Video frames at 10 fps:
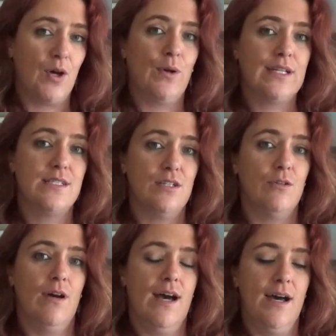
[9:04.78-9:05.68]
going
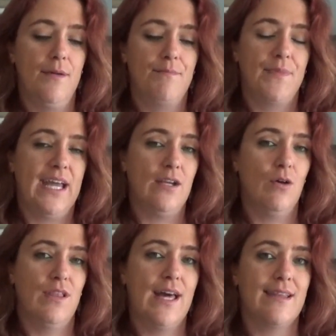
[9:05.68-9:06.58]
to, I know
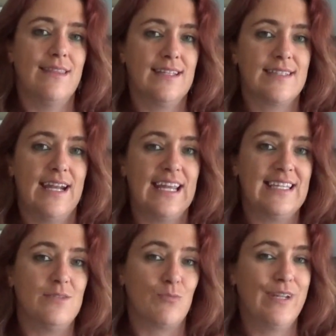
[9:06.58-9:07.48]
a lot of things that I
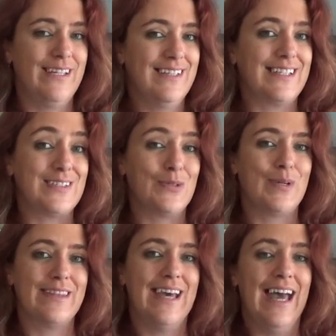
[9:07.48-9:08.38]
can really do
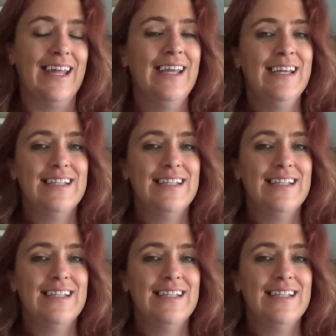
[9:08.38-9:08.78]
with that